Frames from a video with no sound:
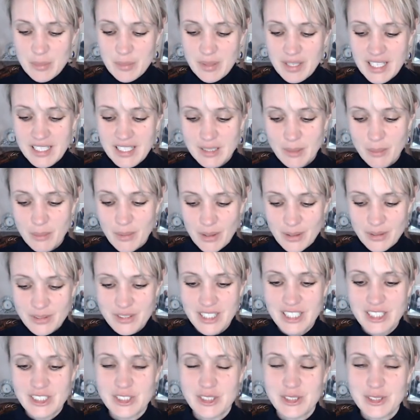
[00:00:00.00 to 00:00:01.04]
but I
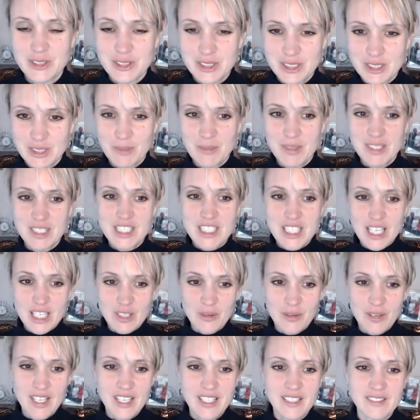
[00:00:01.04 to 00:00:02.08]
suppose I should, to be
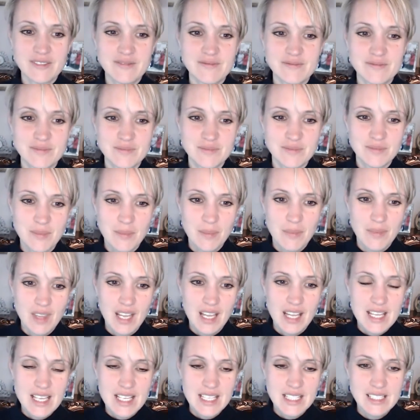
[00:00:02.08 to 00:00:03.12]
genuine,
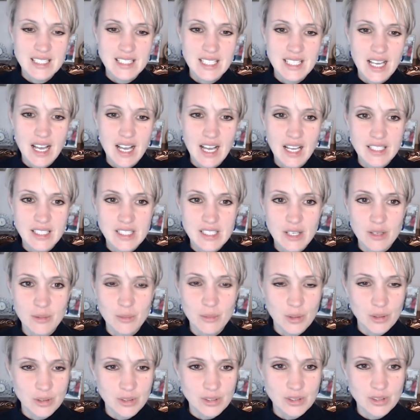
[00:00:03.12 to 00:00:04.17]
is I
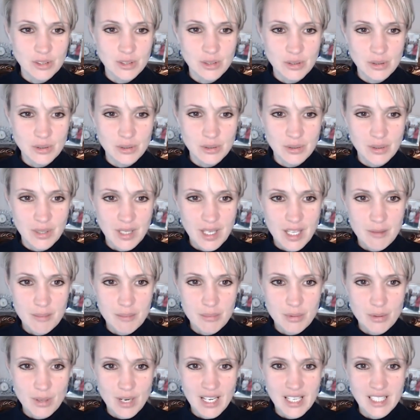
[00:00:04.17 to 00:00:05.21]
don't want to
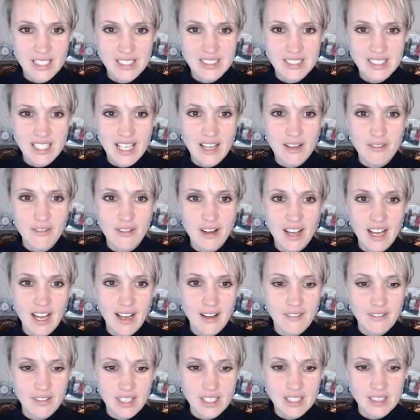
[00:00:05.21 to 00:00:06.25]
embrace ever
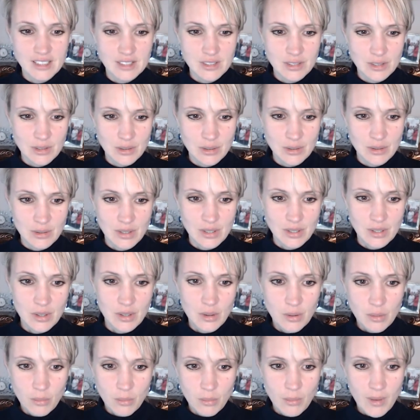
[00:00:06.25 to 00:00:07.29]
having to
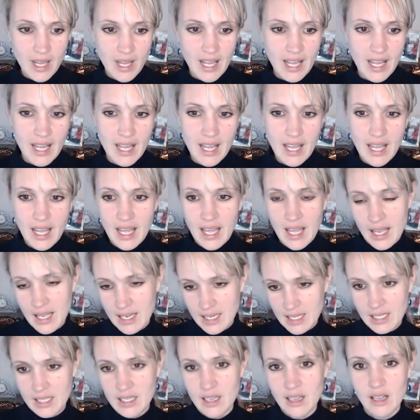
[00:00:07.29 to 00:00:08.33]
wear
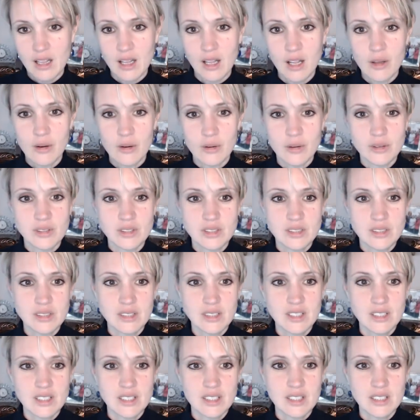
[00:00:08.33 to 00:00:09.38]
any clothes,
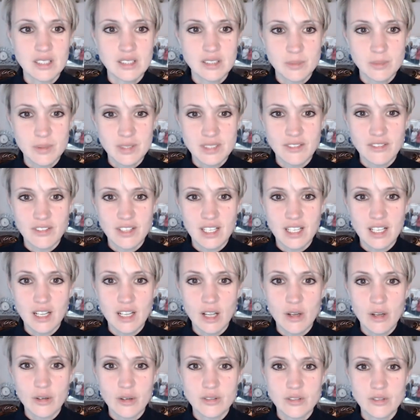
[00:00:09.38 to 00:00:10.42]
specific
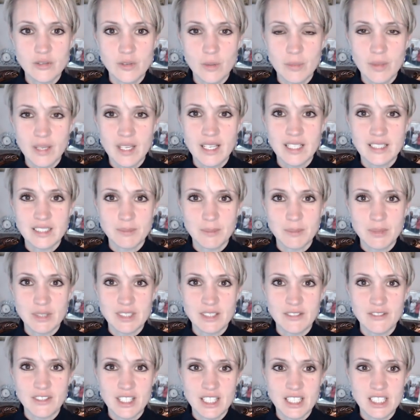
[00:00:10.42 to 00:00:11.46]
clothes for being a
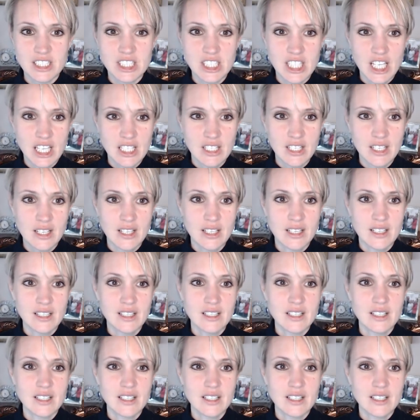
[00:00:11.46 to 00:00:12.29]
specific gender.